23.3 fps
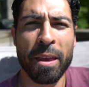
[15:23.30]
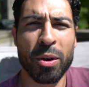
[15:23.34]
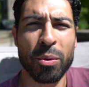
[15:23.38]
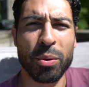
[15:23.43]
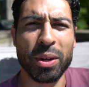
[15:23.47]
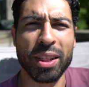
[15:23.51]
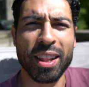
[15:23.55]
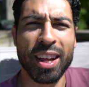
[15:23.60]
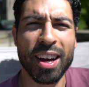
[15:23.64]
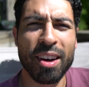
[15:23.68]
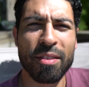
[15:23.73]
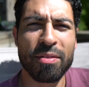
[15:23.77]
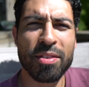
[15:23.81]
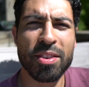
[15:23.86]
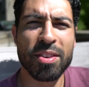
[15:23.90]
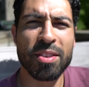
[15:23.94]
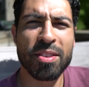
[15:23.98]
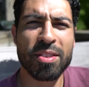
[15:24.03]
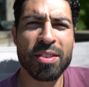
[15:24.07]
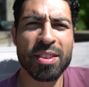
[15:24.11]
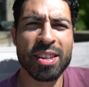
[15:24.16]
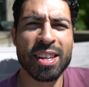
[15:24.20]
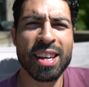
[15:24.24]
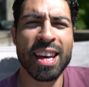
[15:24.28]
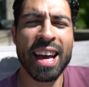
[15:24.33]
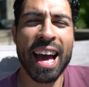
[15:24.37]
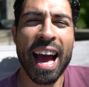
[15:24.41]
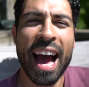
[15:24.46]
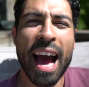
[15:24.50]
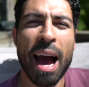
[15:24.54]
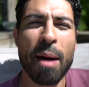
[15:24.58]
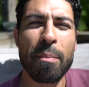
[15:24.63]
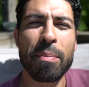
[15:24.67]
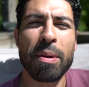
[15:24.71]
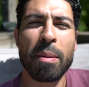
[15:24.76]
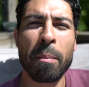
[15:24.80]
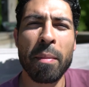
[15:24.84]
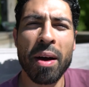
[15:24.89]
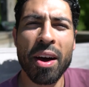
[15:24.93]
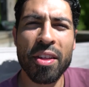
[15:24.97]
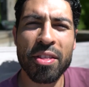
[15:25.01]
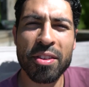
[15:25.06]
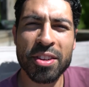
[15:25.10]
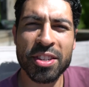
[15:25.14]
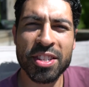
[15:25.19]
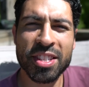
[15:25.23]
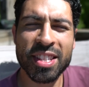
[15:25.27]
we love you. Happy
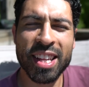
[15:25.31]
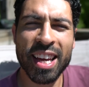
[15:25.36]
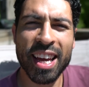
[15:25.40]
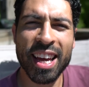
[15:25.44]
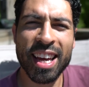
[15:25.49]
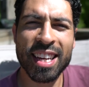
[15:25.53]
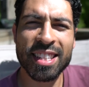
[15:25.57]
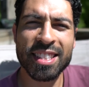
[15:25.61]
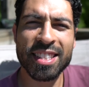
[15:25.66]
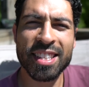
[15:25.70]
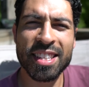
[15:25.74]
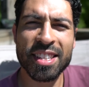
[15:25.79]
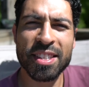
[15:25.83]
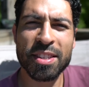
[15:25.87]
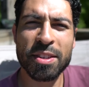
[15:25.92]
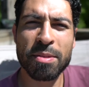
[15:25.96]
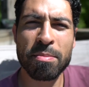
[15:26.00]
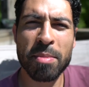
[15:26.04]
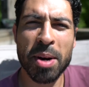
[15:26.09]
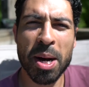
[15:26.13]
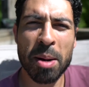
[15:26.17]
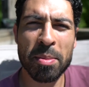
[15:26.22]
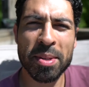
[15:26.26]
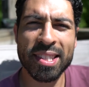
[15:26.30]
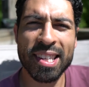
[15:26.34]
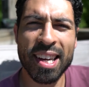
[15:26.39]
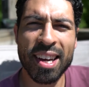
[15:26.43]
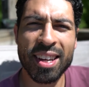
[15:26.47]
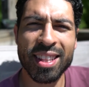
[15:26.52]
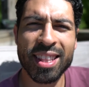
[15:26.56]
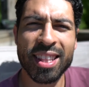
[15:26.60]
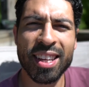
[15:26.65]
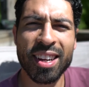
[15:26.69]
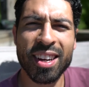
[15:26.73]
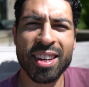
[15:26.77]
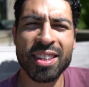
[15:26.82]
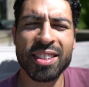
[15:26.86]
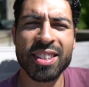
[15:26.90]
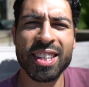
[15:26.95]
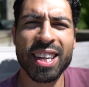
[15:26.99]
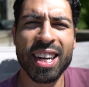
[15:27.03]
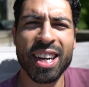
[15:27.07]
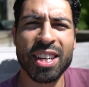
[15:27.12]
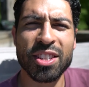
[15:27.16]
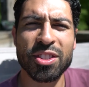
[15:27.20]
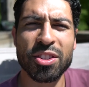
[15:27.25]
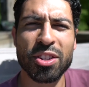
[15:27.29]
Mother's Day to you mamas out there. You
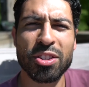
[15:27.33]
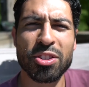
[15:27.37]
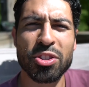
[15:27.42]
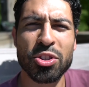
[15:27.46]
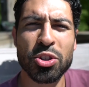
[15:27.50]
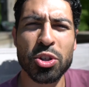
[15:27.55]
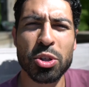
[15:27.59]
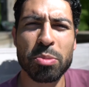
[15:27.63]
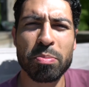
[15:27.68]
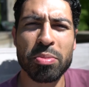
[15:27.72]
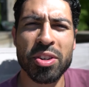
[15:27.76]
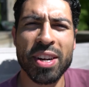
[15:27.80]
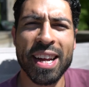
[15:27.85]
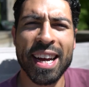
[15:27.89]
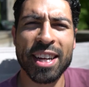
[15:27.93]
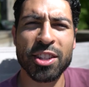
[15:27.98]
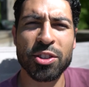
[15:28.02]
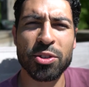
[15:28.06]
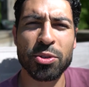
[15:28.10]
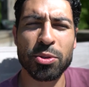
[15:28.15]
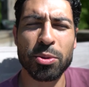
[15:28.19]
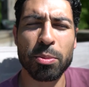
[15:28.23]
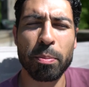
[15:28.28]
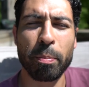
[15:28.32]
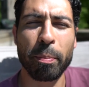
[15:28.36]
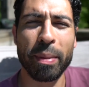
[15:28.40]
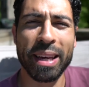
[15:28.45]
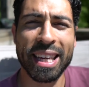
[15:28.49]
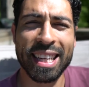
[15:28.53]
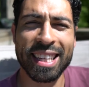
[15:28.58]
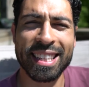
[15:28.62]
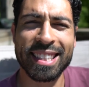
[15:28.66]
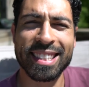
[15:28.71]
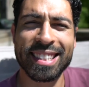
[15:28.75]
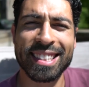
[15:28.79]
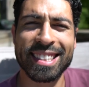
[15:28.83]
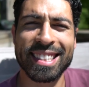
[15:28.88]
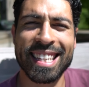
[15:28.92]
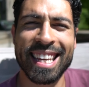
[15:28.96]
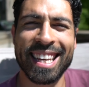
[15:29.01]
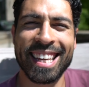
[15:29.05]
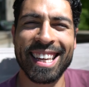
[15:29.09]
guys are supernatural beings.